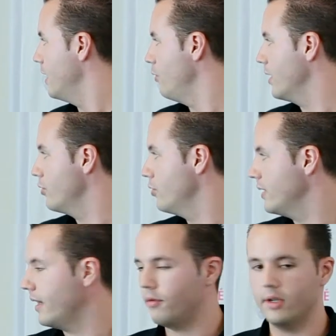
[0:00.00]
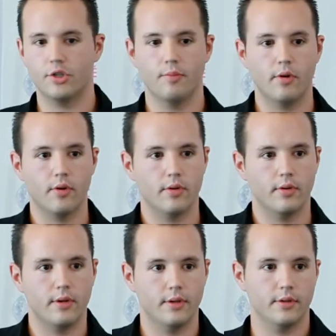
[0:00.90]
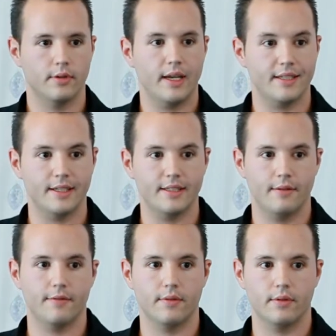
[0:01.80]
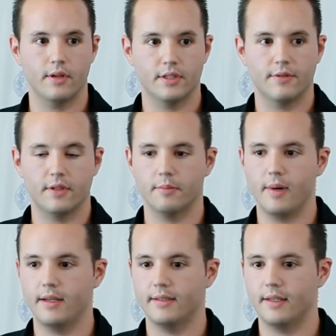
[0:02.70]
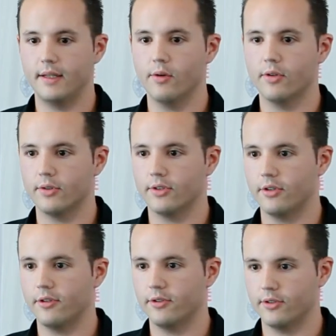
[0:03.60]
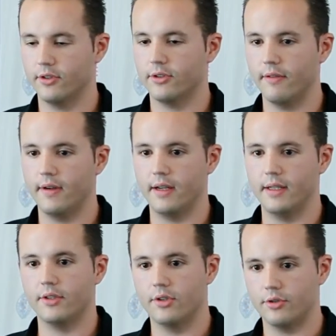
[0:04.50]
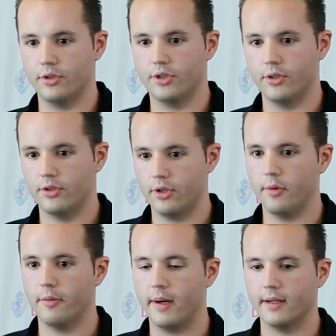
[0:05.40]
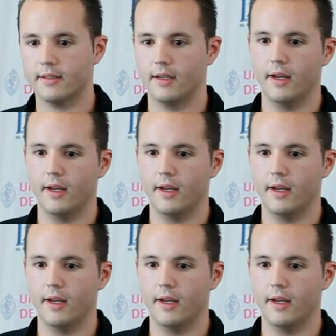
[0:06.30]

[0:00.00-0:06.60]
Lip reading: we could have reached more extensive answers by sending also the survey in the German part,